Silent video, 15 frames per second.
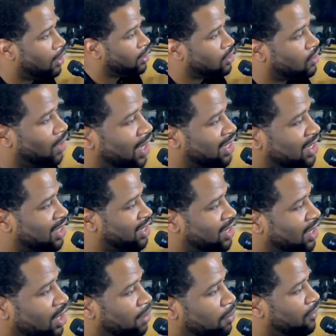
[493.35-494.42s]
so as I
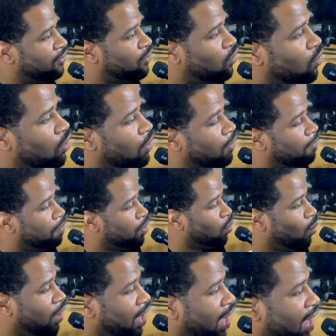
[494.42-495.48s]
stated before,
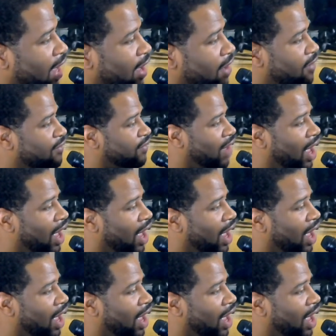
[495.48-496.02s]
we have